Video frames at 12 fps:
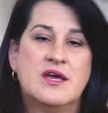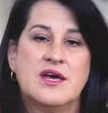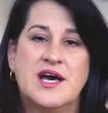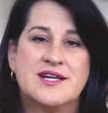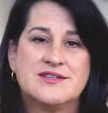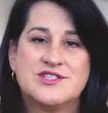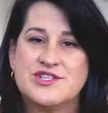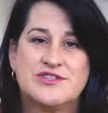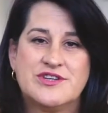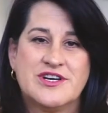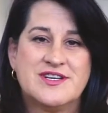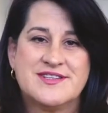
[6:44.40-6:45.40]
And
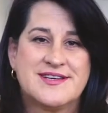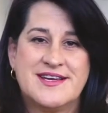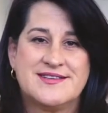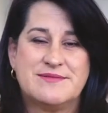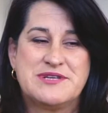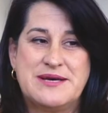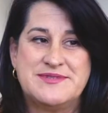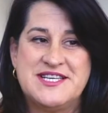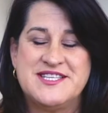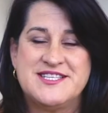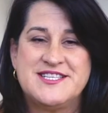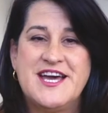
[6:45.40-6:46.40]
toddlers can sometimes
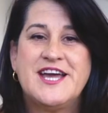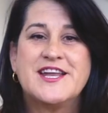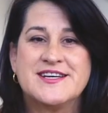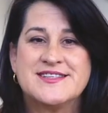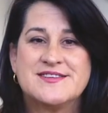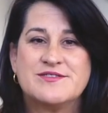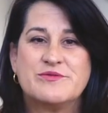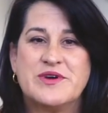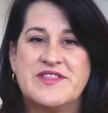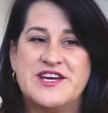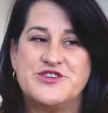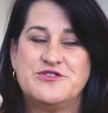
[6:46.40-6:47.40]
entertain us when
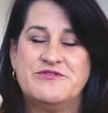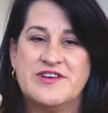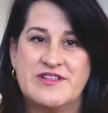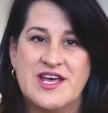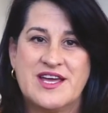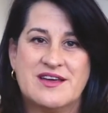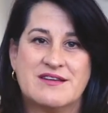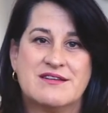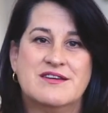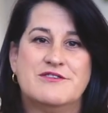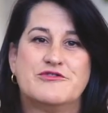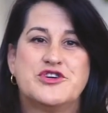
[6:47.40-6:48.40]
they do feel they can
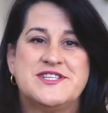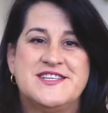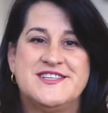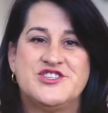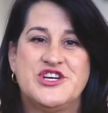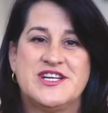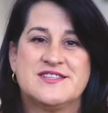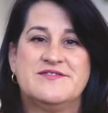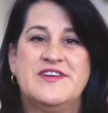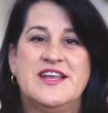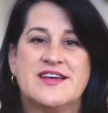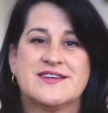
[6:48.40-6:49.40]
voice these jealous
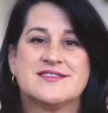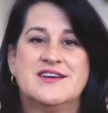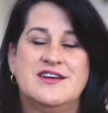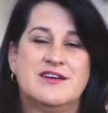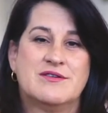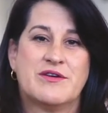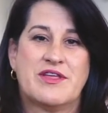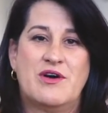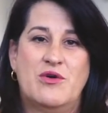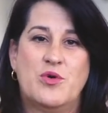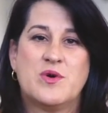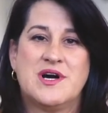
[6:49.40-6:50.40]
feelings with
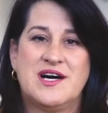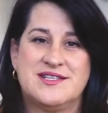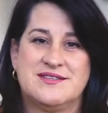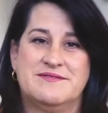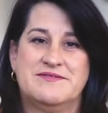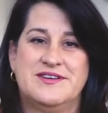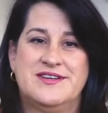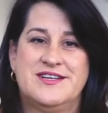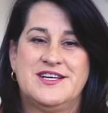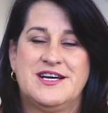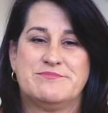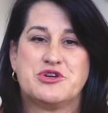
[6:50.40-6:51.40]
all kinds of
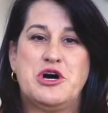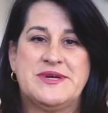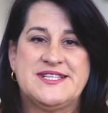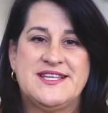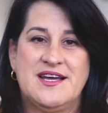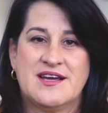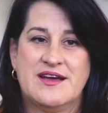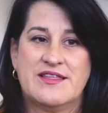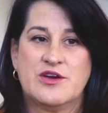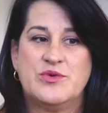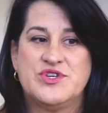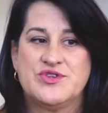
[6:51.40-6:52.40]
comments like, I
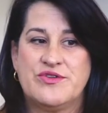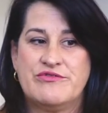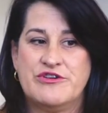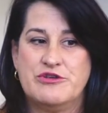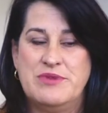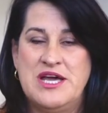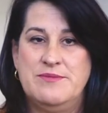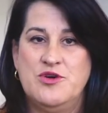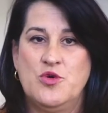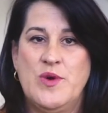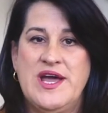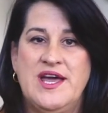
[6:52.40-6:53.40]
think we should throw the baby
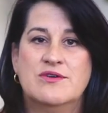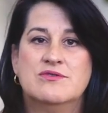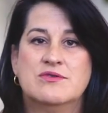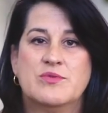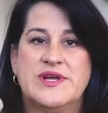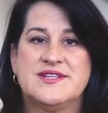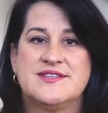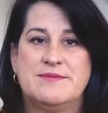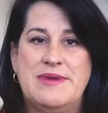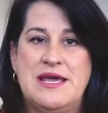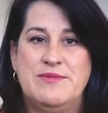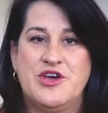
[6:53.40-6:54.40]
away, or when's the
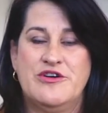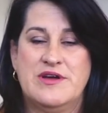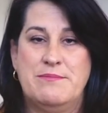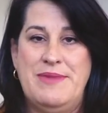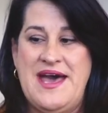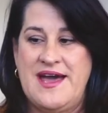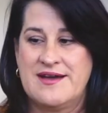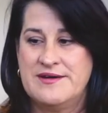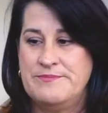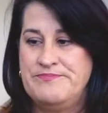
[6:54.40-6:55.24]
baby going back?